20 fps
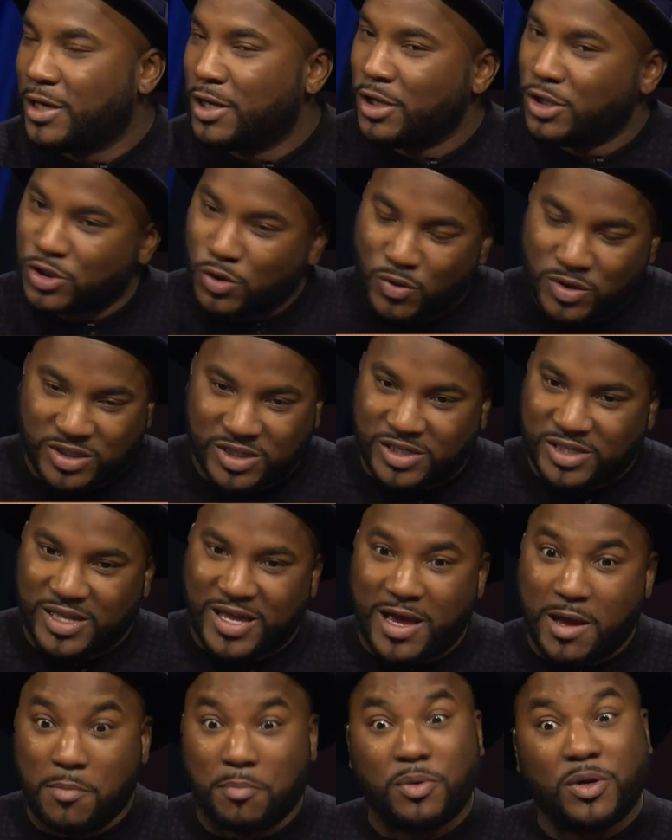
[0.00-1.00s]
So it's just
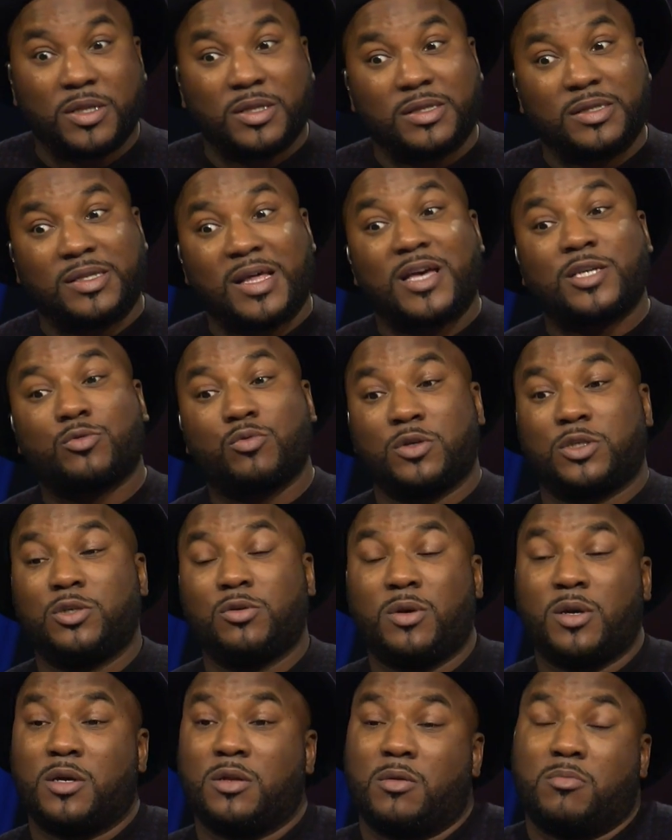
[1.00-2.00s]
that, but that's what you
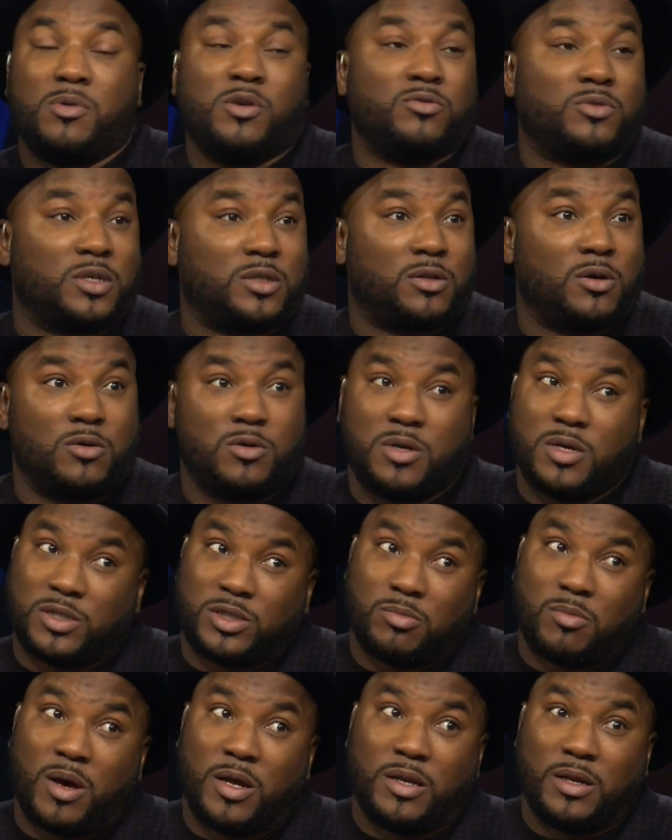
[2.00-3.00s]
hear in the music though. You hear
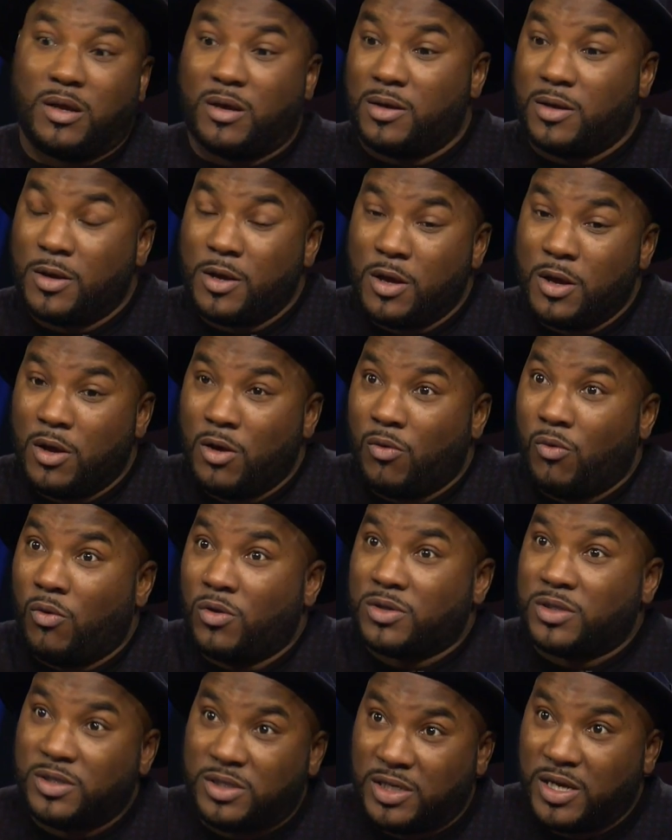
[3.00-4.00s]
somebody that
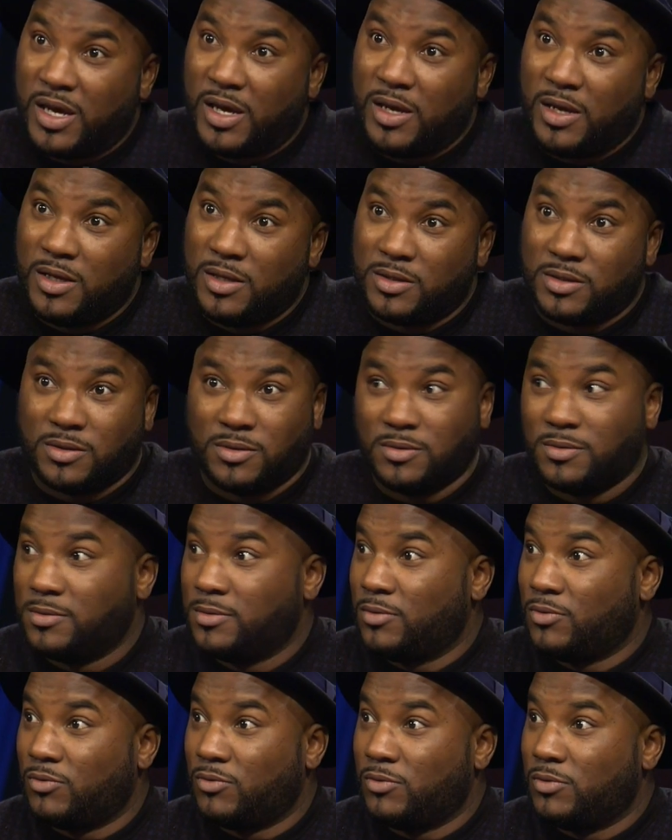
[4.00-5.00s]
wants to change and
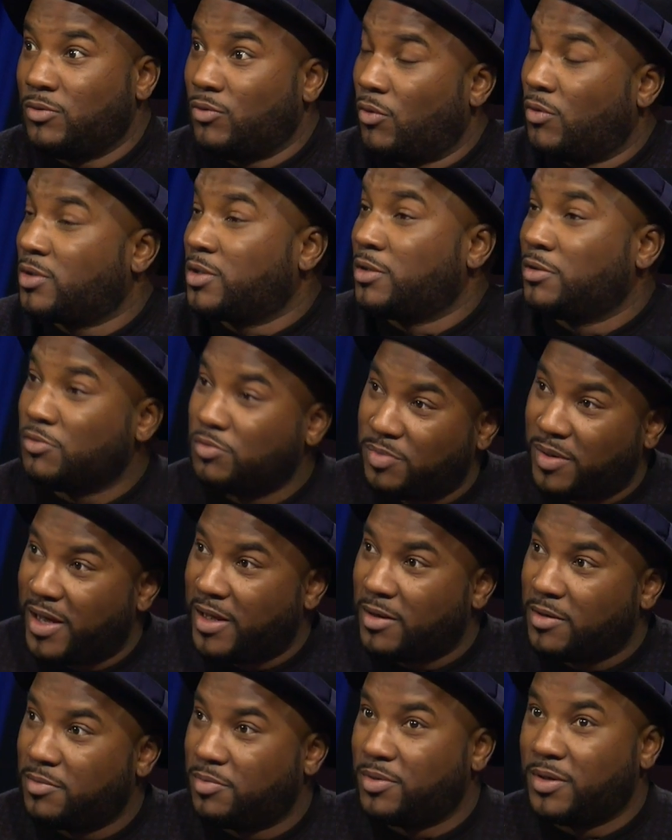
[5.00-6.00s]
wants to do
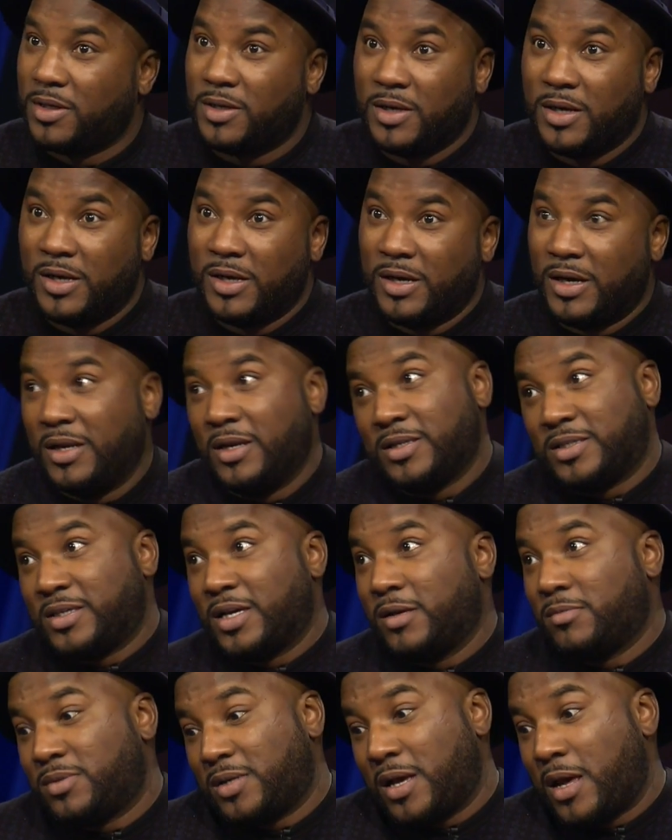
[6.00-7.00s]
better, but at the
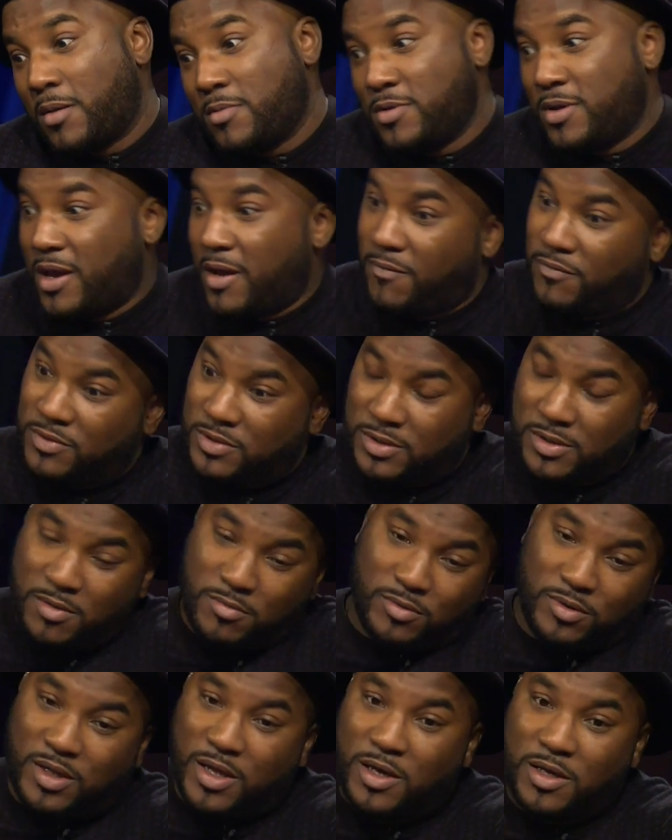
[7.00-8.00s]
same time, you have
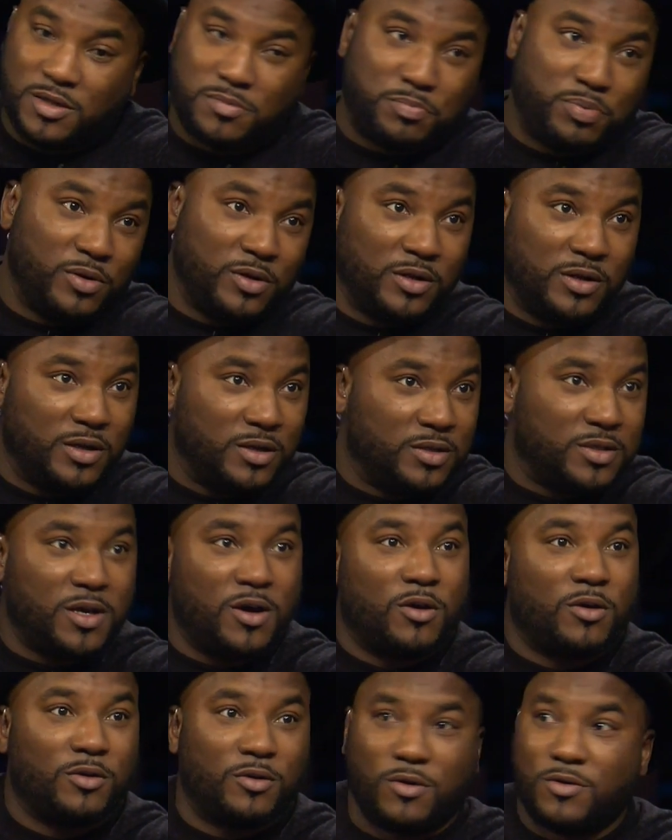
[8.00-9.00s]
certain things pulling and
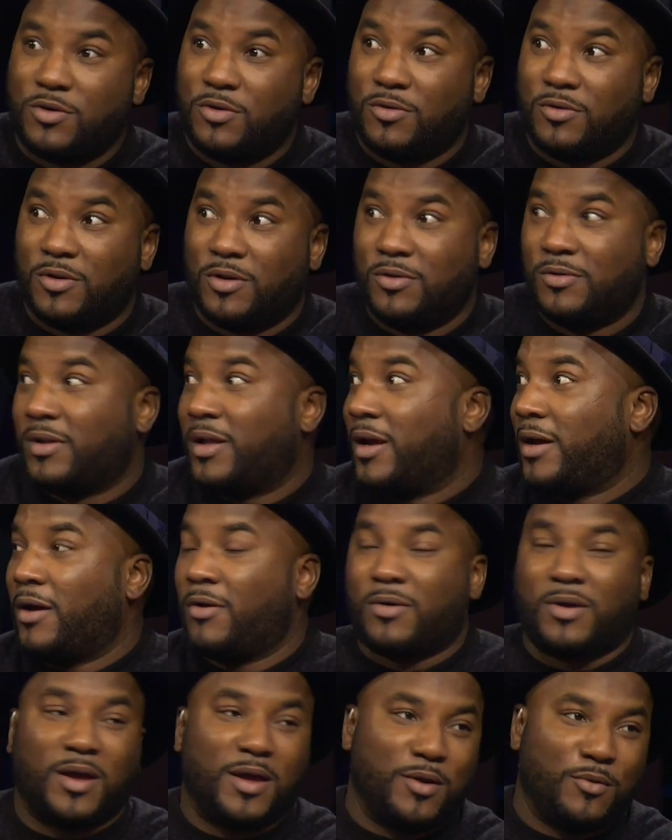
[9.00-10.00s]
tugging on you, and you're like,
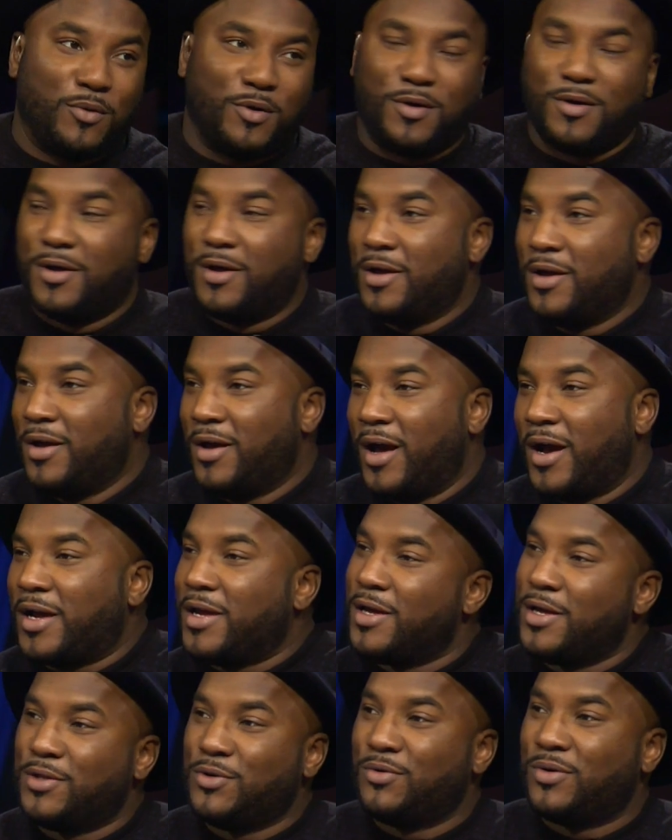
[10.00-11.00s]
okay, well, I
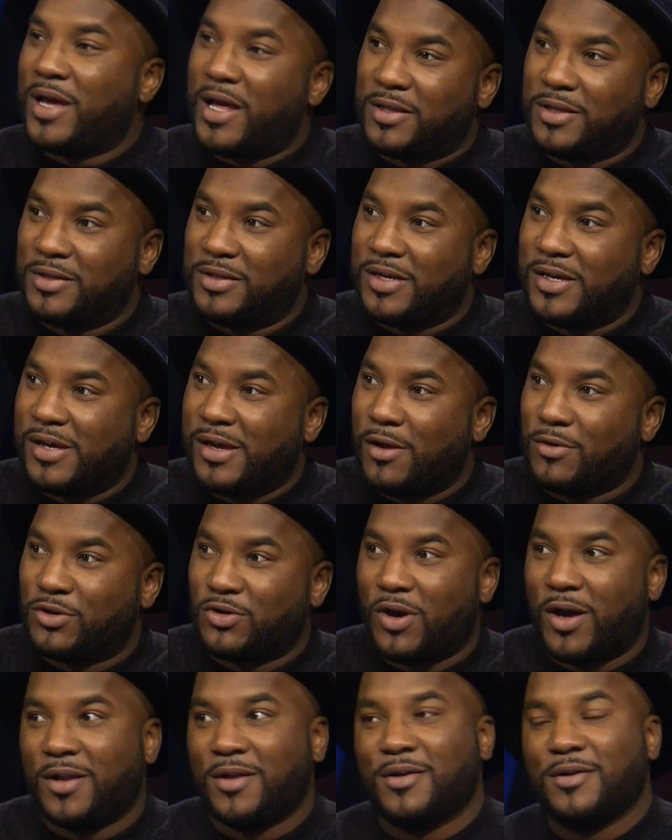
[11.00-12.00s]
can't do that today. I'll
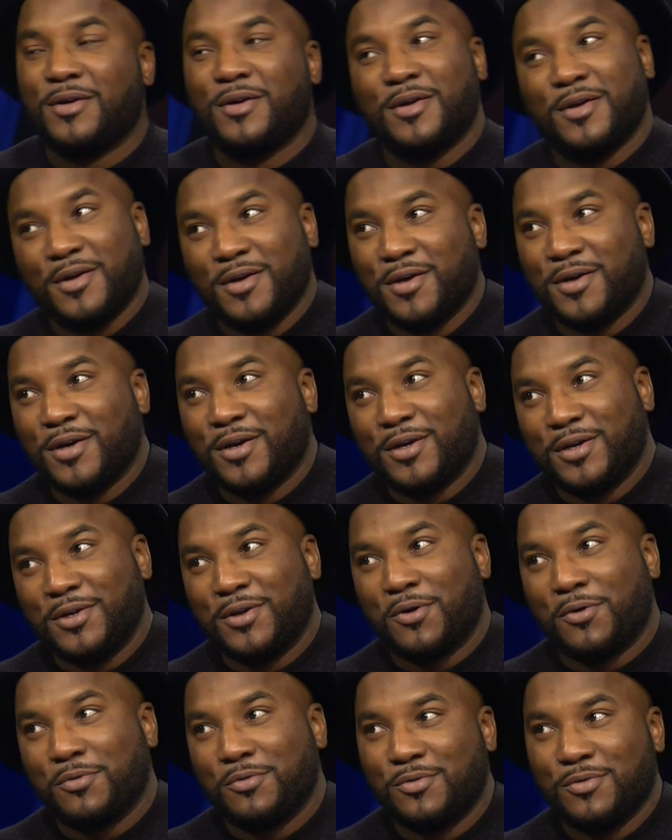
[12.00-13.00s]
try to, you
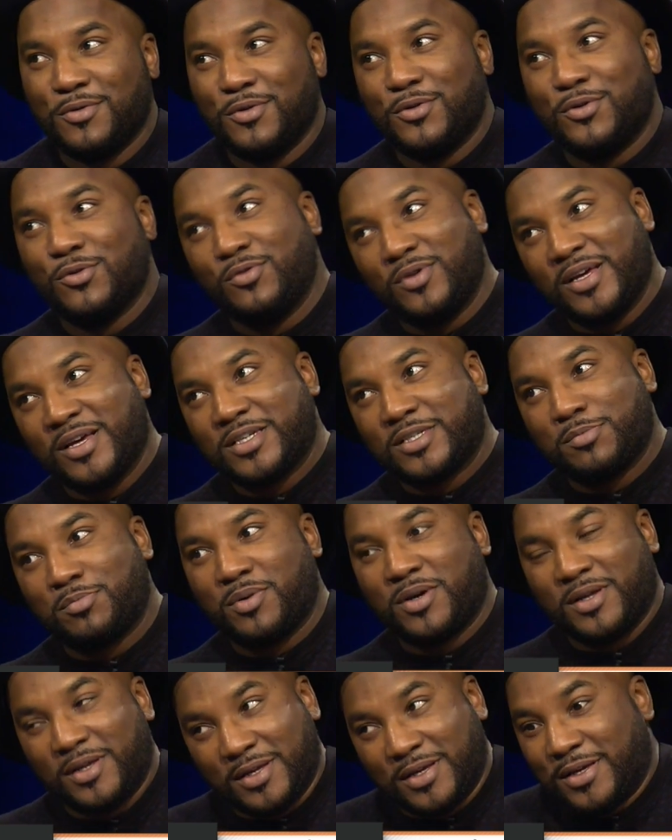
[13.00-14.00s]
know, do this,
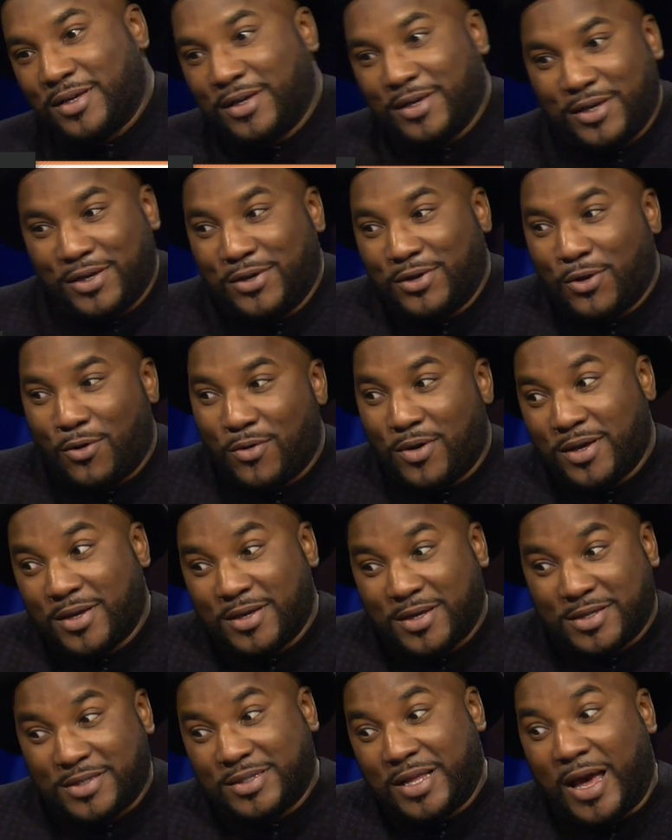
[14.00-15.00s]
but you know,
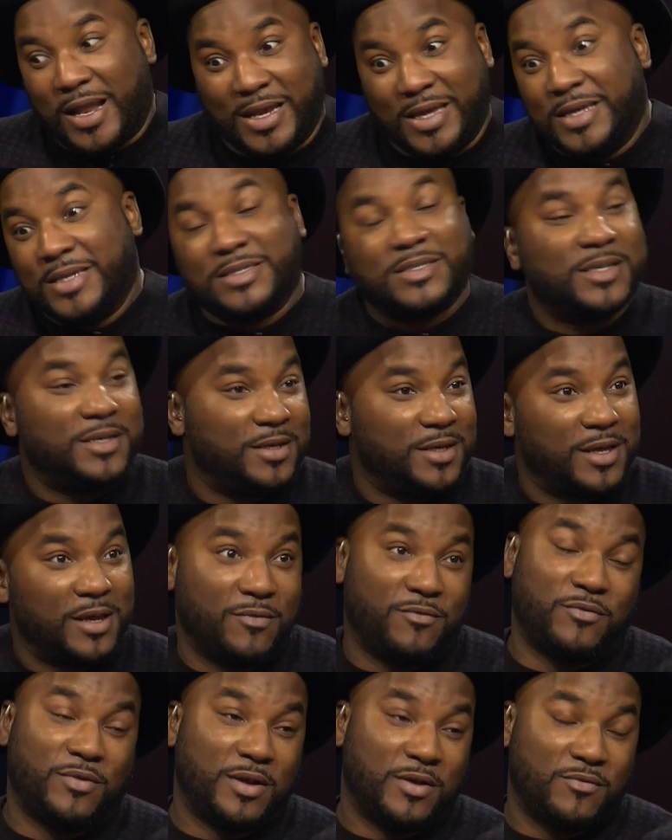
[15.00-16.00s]
it's not easy.
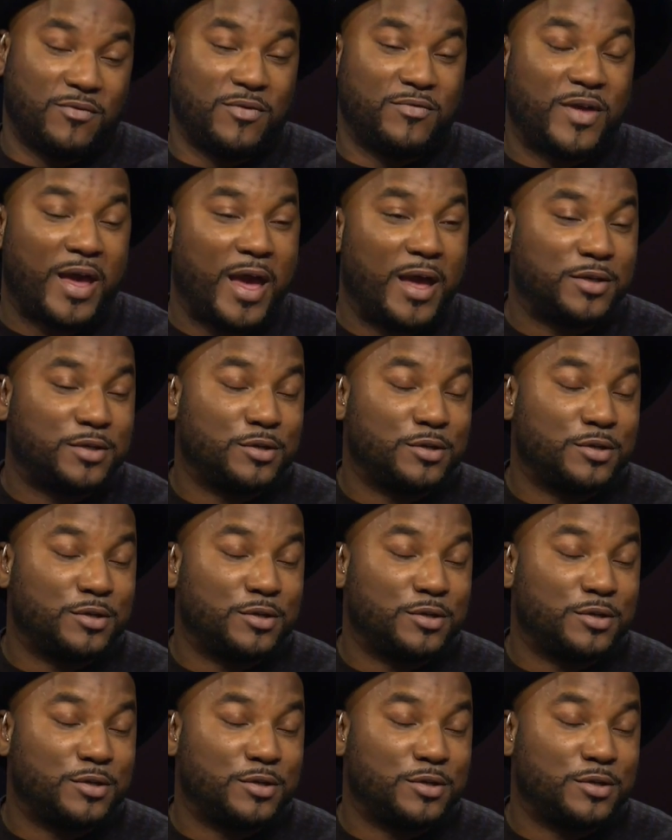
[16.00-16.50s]
If that's